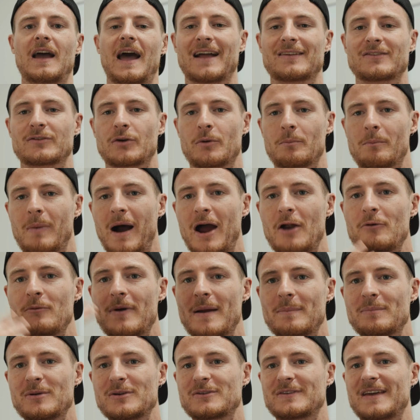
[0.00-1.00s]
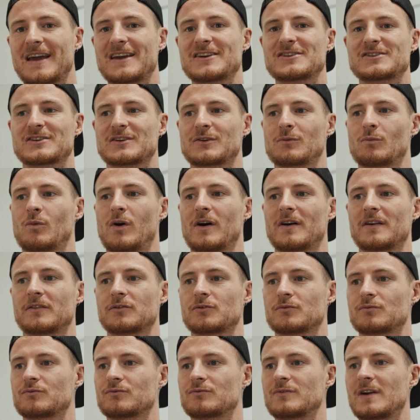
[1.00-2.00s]
And so my reputation
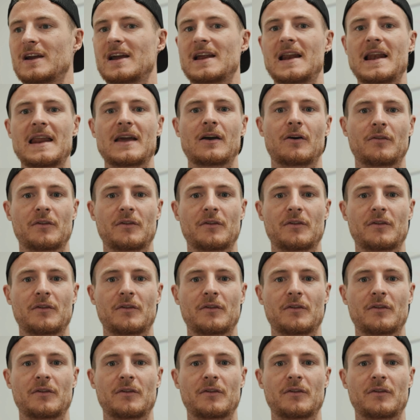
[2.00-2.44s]
was really